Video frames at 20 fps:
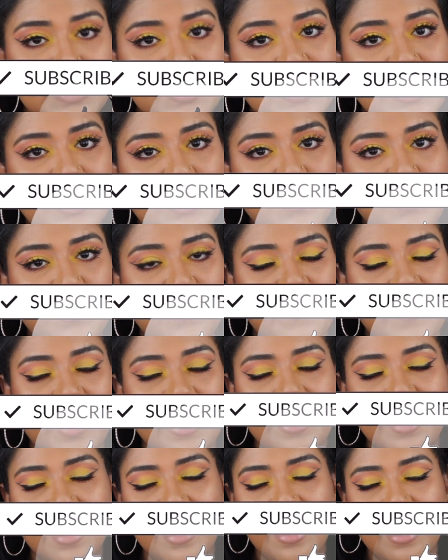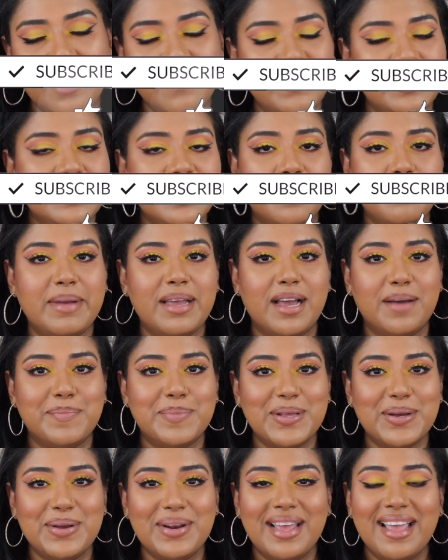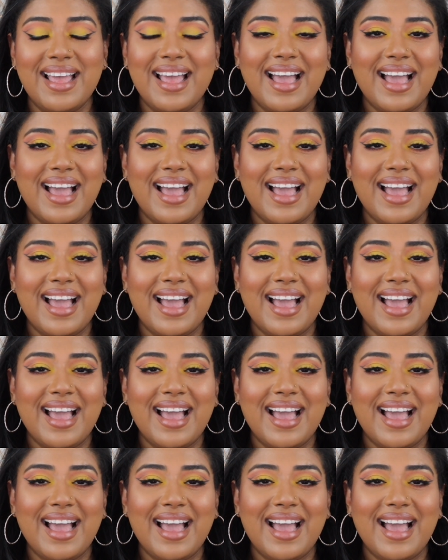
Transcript: so you get notified every time I upload.